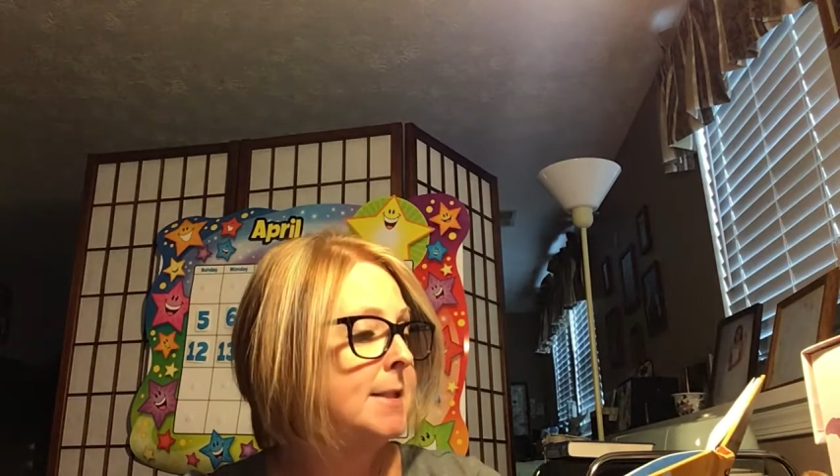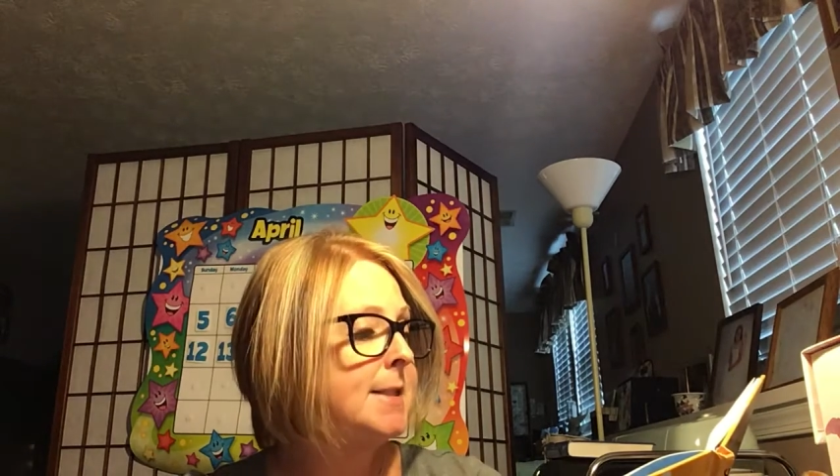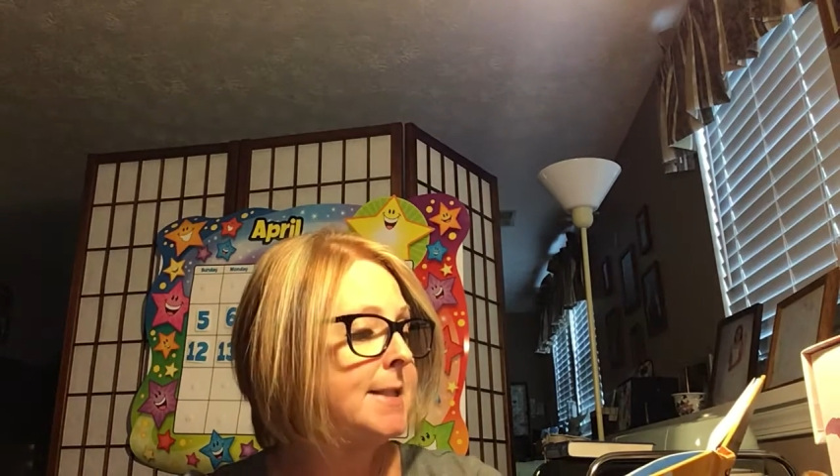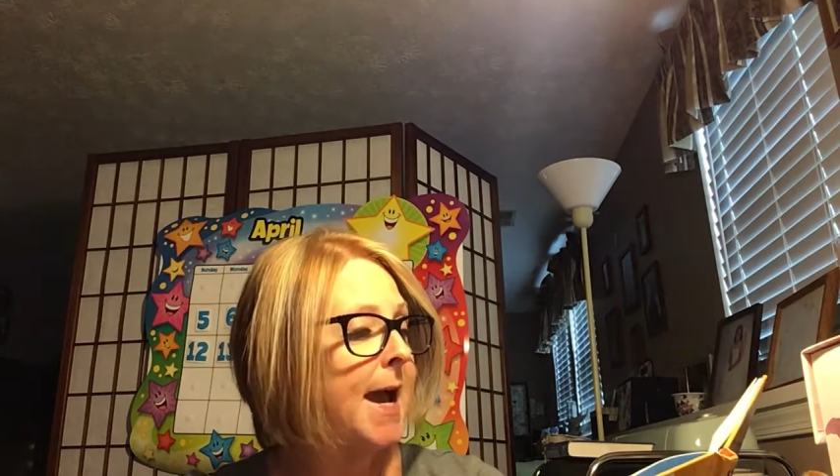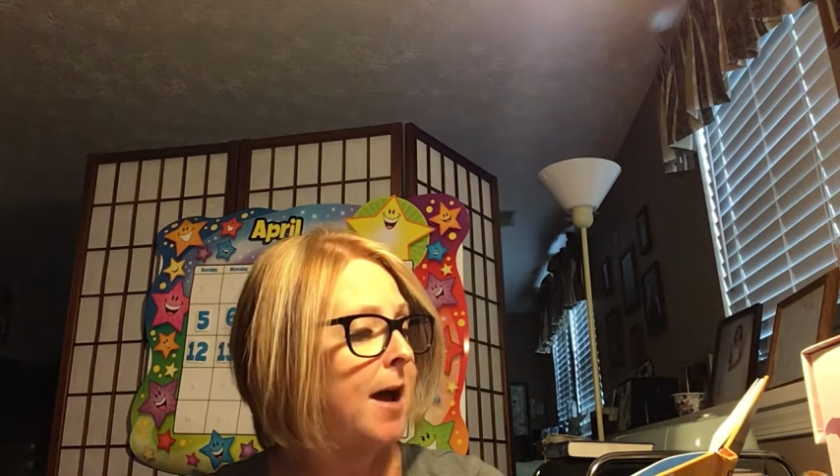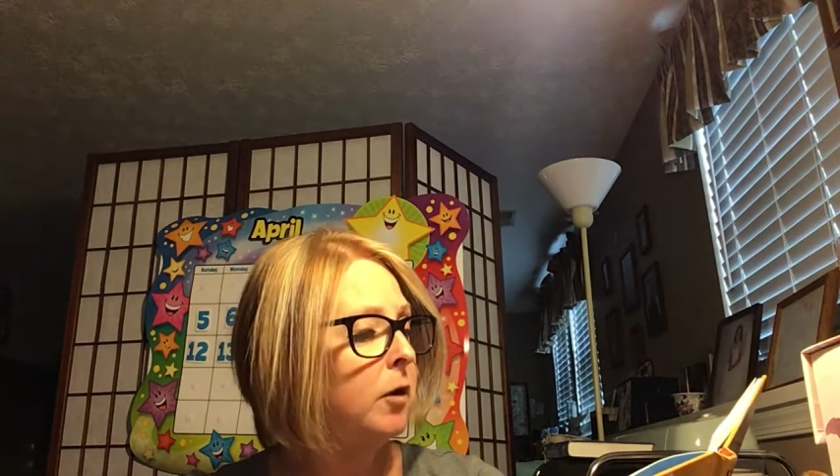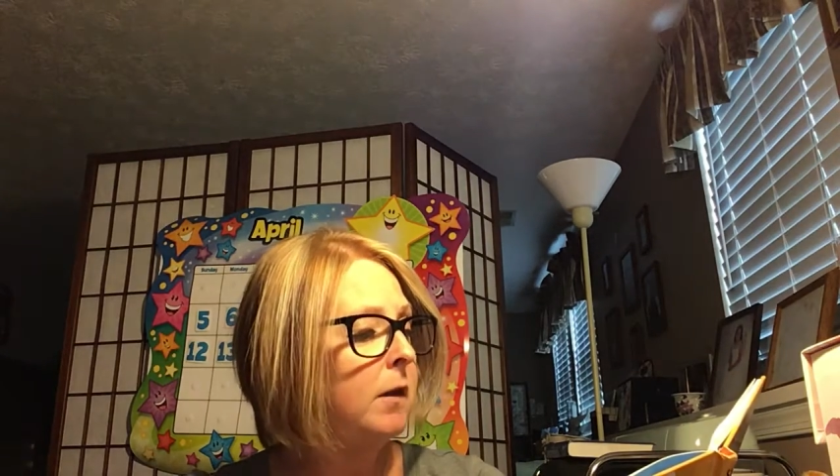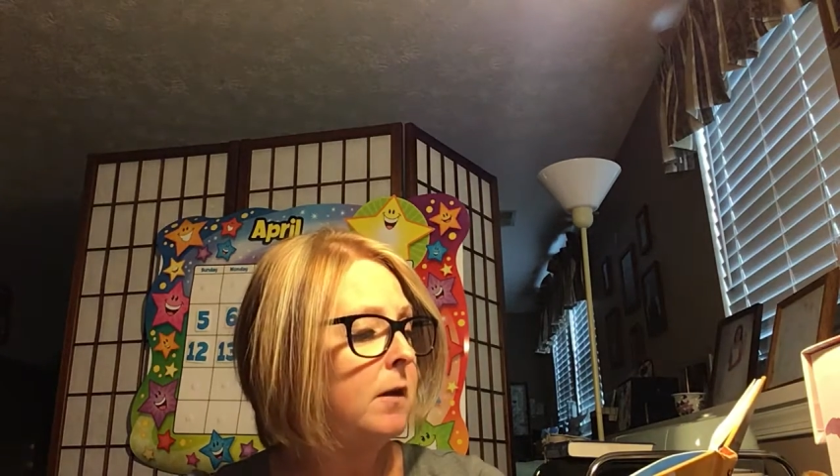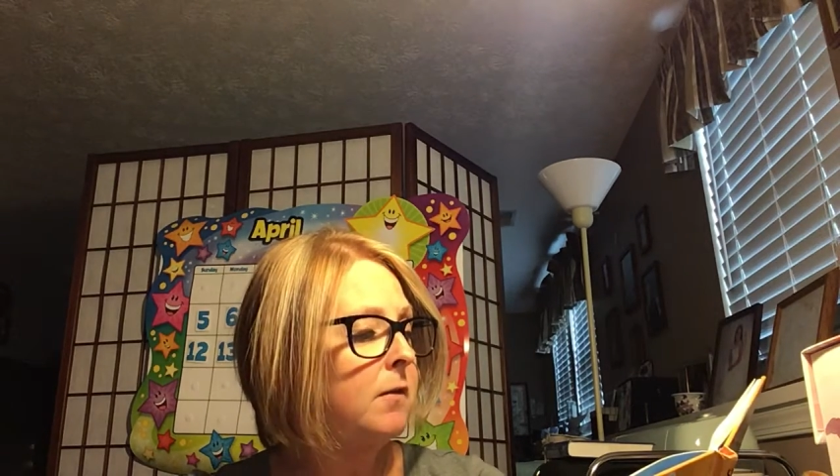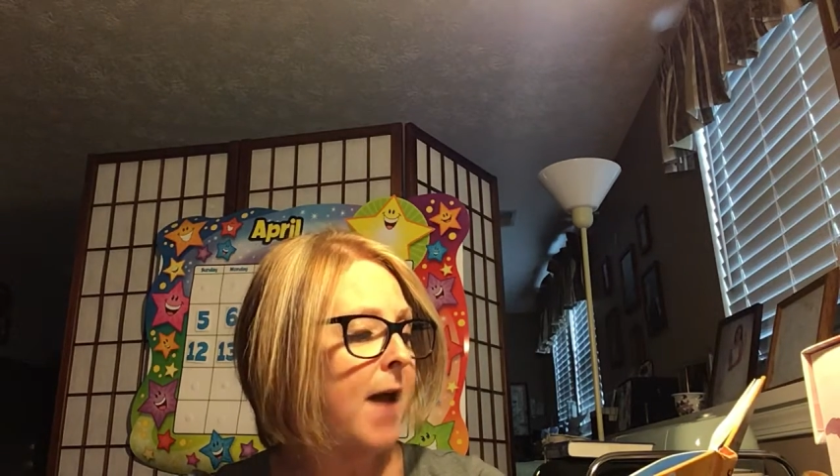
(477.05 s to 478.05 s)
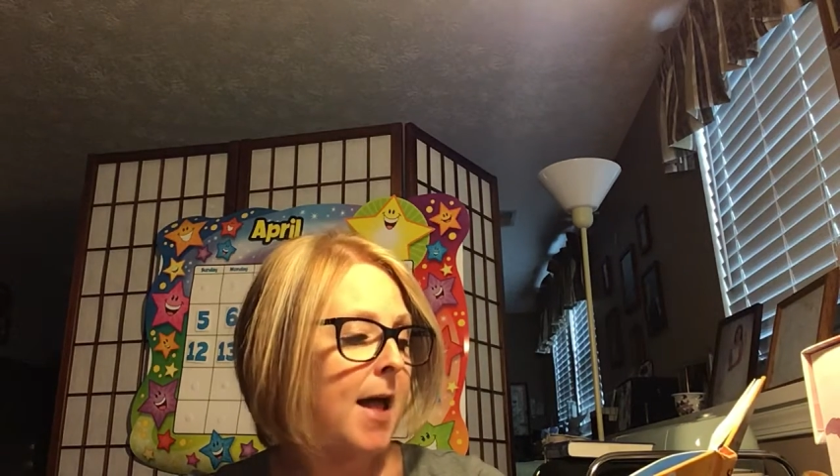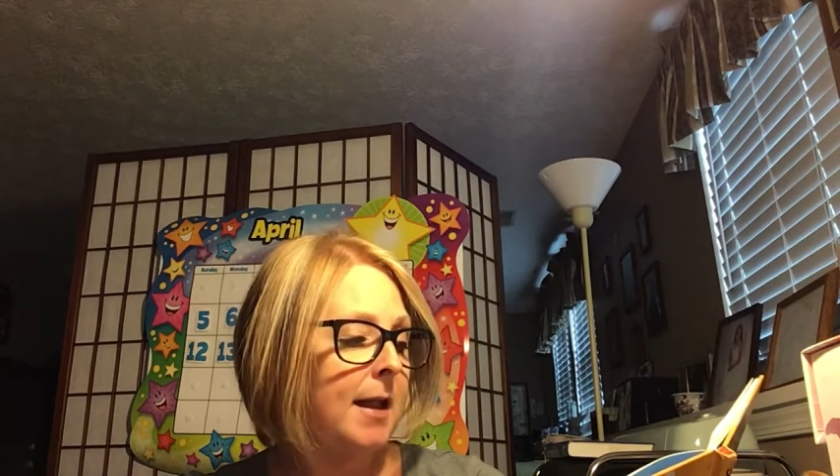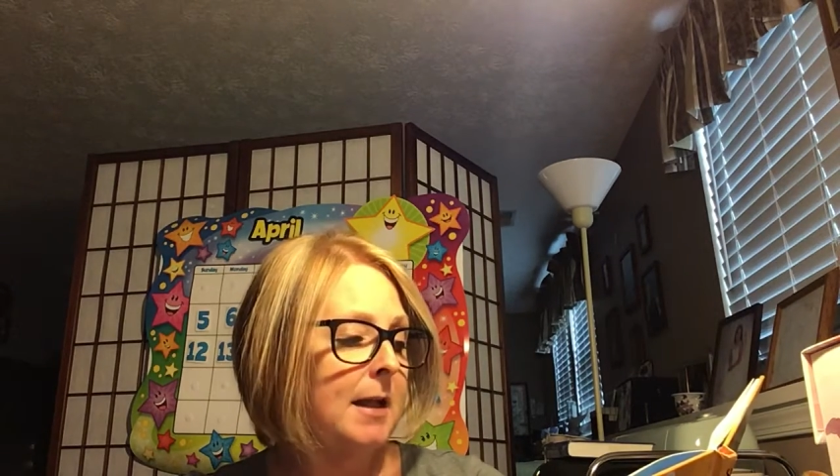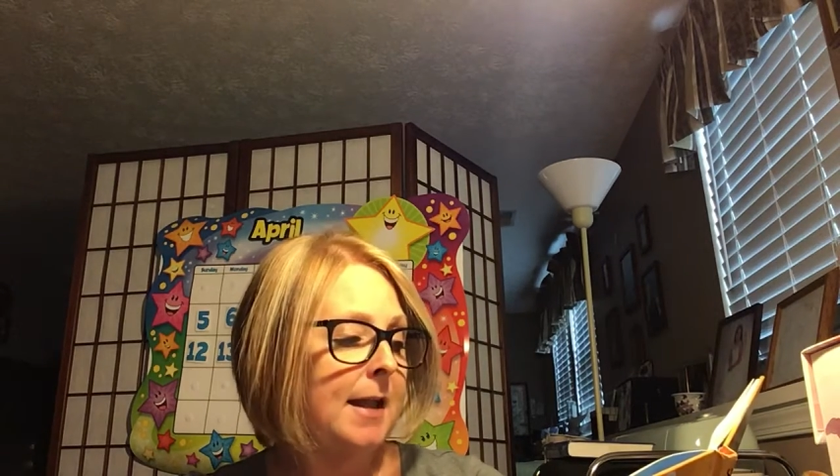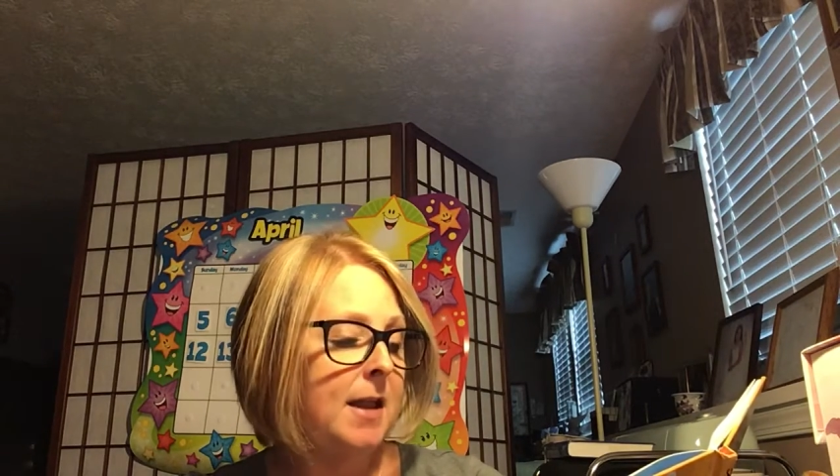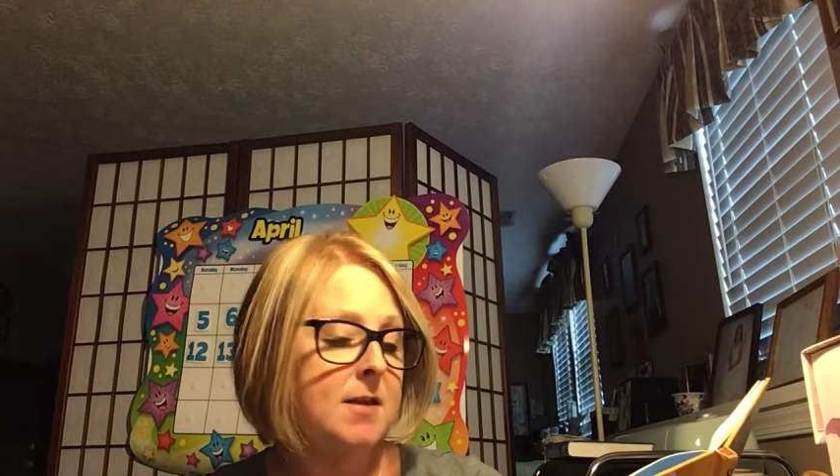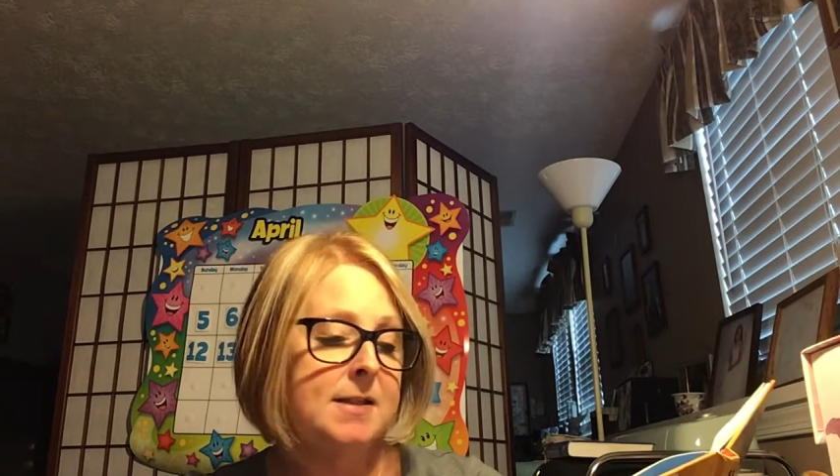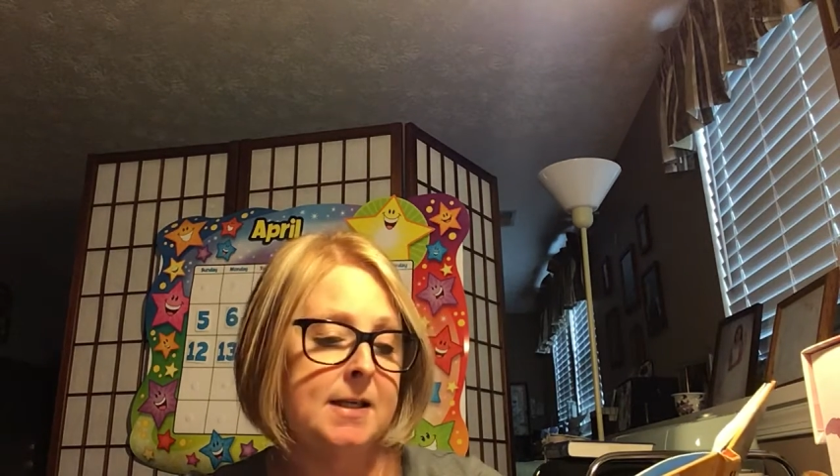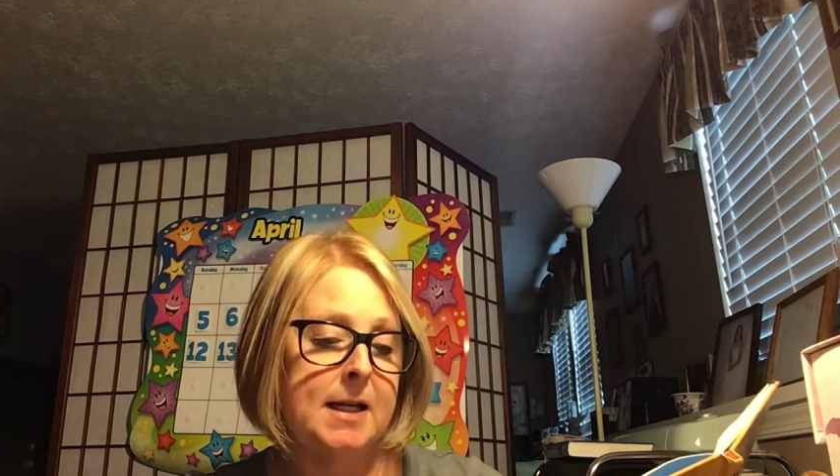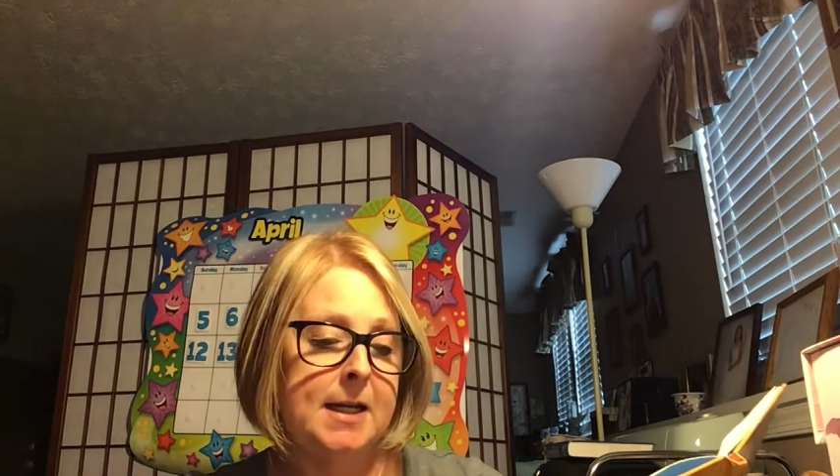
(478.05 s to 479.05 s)
Down in the valley lay the
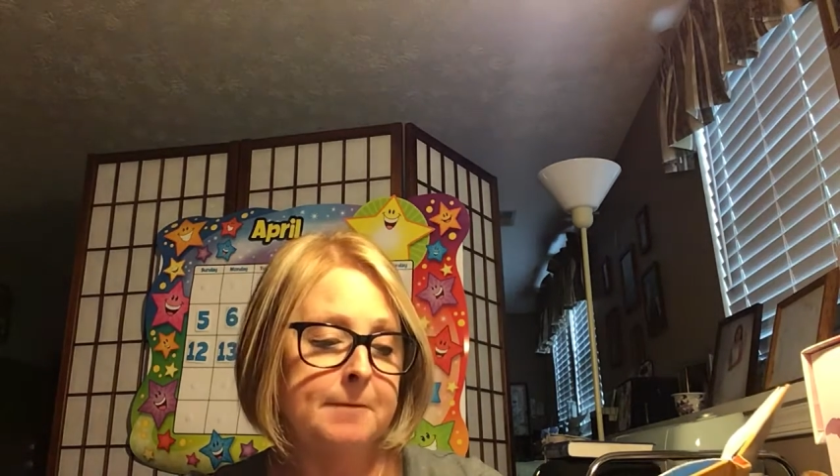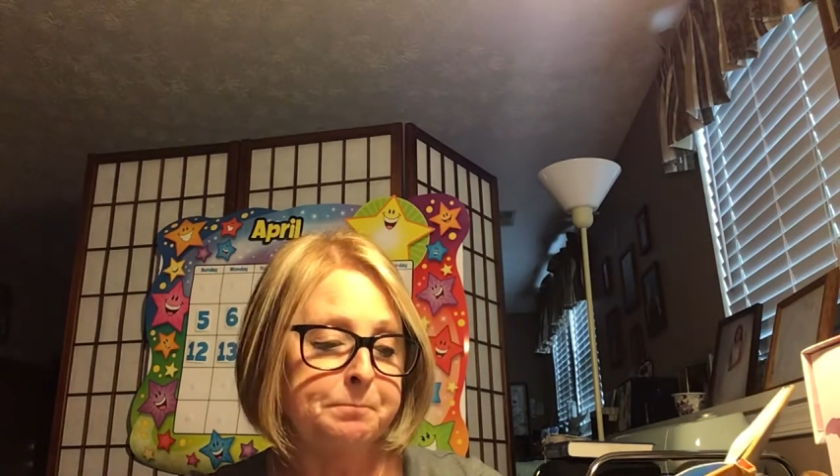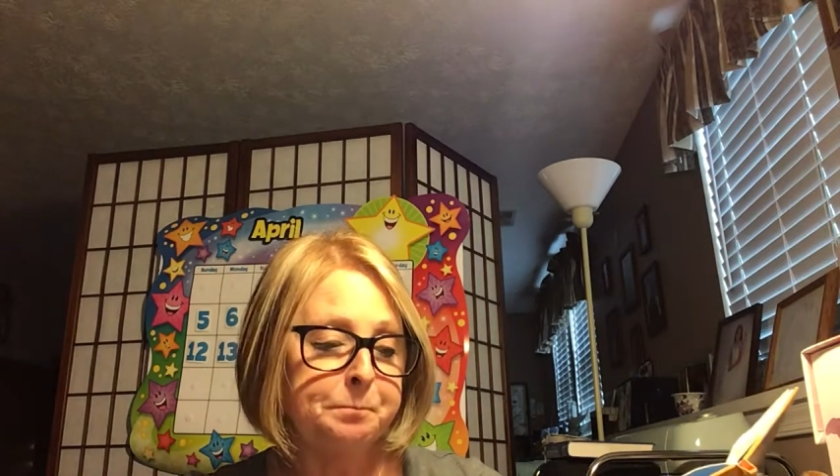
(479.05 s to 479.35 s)
city.